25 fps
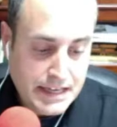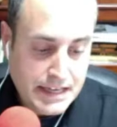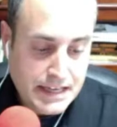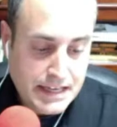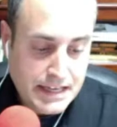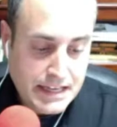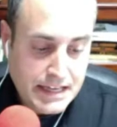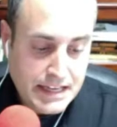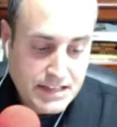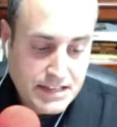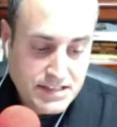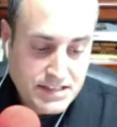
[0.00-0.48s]

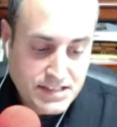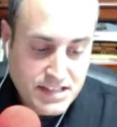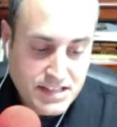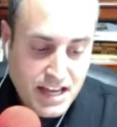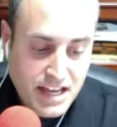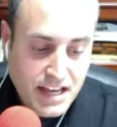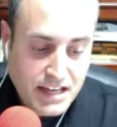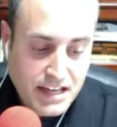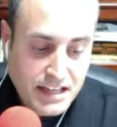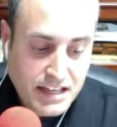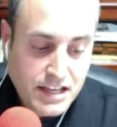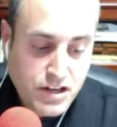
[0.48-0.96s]

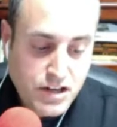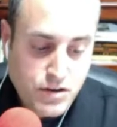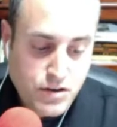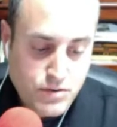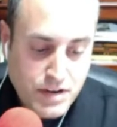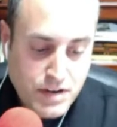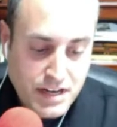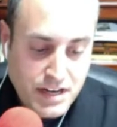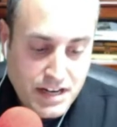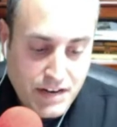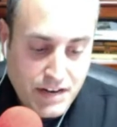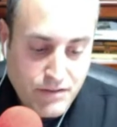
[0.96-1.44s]
Instead, He
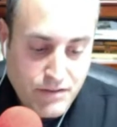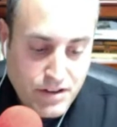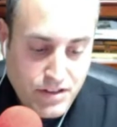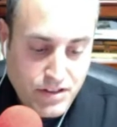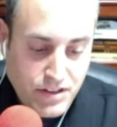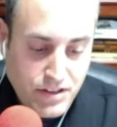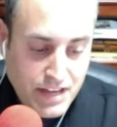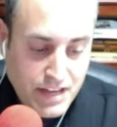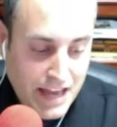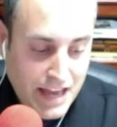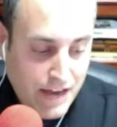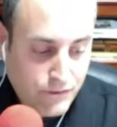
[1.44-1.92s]
created
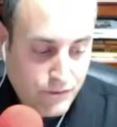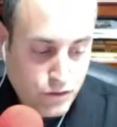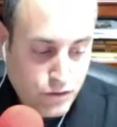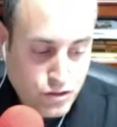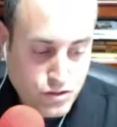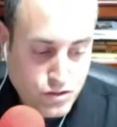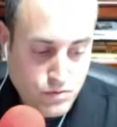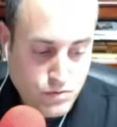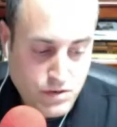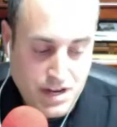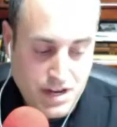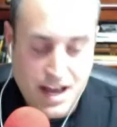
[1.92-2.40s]
everything after its
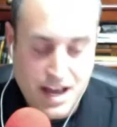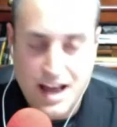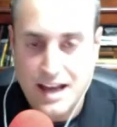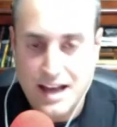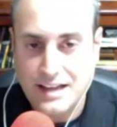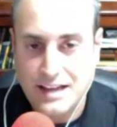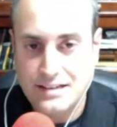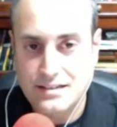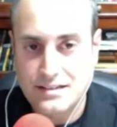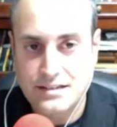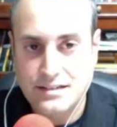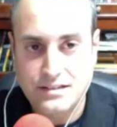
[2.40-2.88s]
own
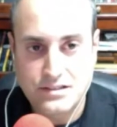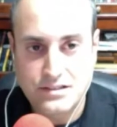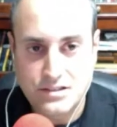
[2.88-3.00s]
kind